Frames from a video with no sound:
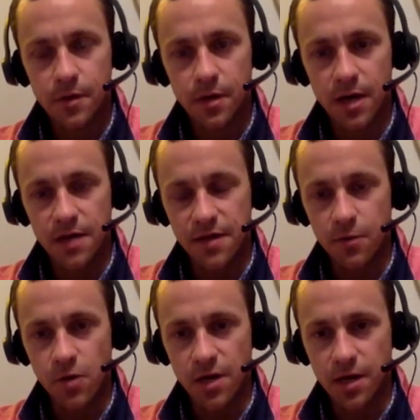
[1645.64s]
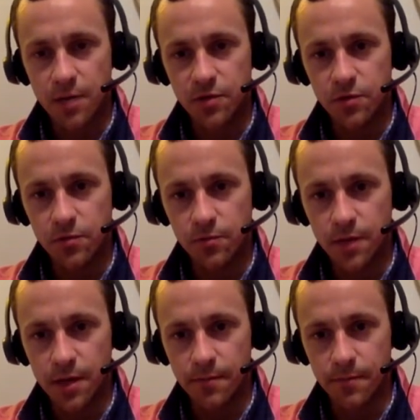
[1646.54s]
I think when it comes to
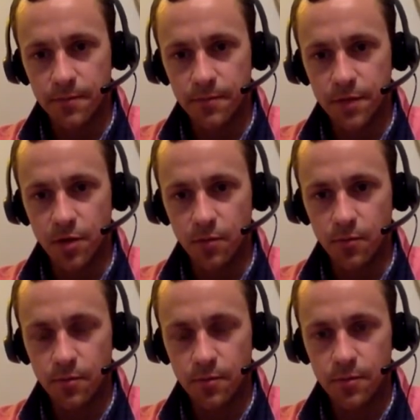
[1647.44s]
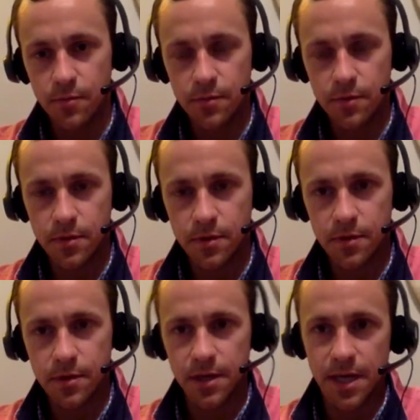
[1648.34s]
um, you know,
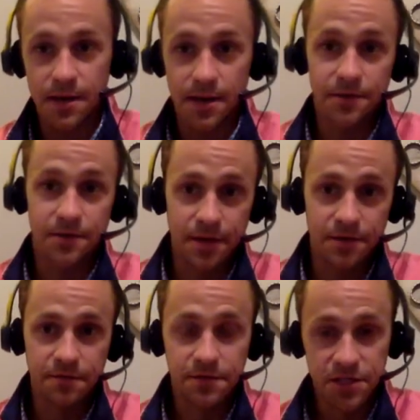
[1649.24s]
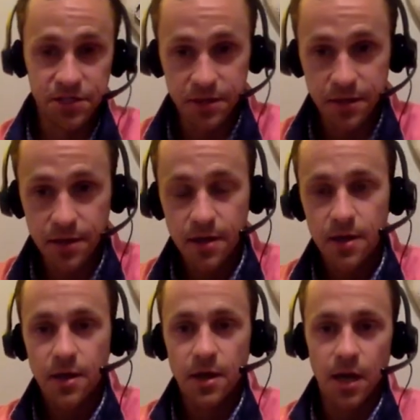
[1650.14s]
again as a as a physician,
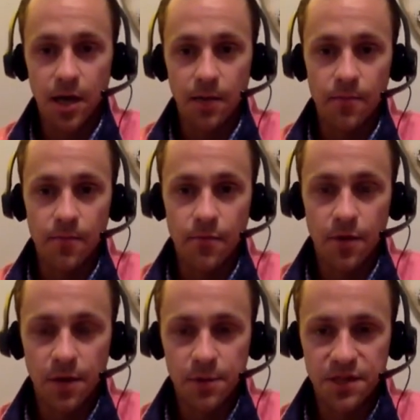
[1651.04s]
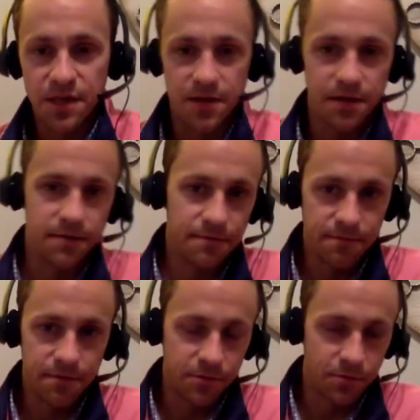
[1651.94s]
um, the, I would say the, the
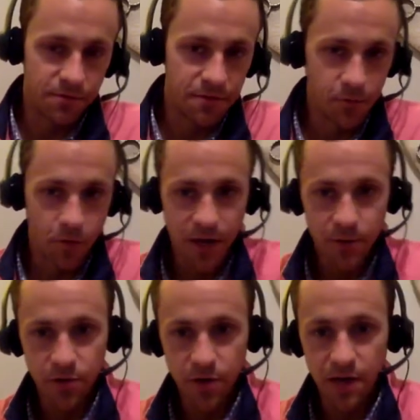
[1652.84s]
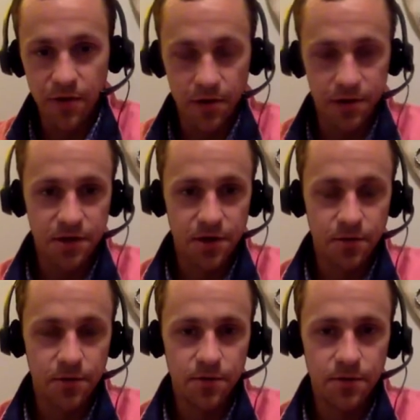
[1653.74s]
the sort of fifth one I would put on there is you know
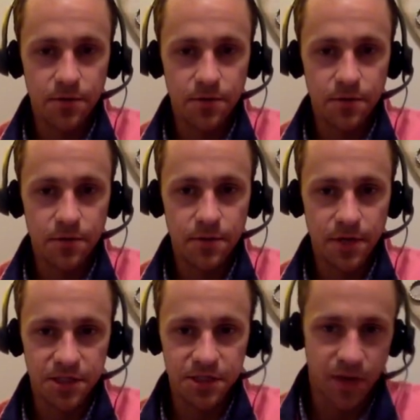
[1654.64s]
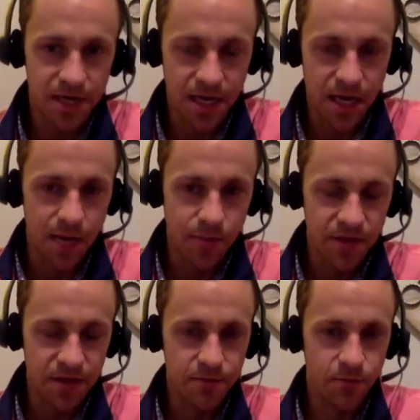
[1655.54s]
not just body comp, but
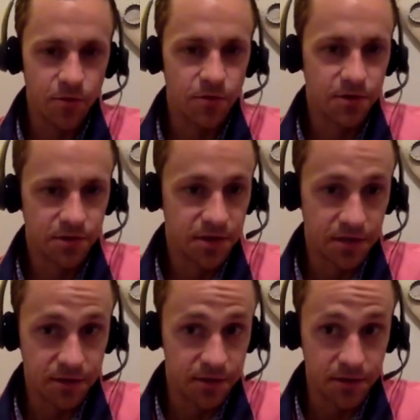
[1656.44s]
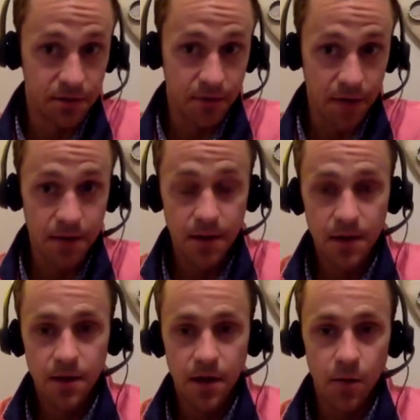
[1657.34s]
then what are the statistics? You know, right?
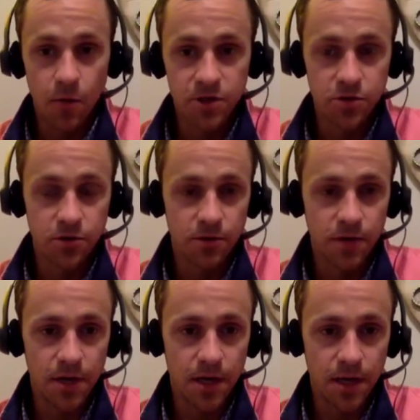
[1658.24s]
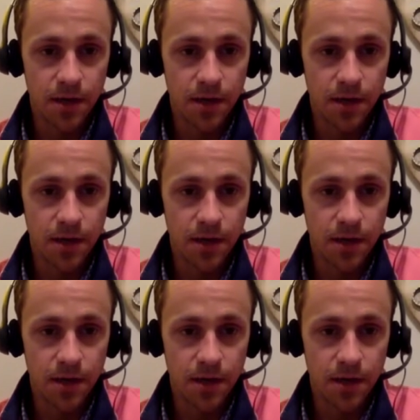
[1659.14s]
Uh, what is your uh,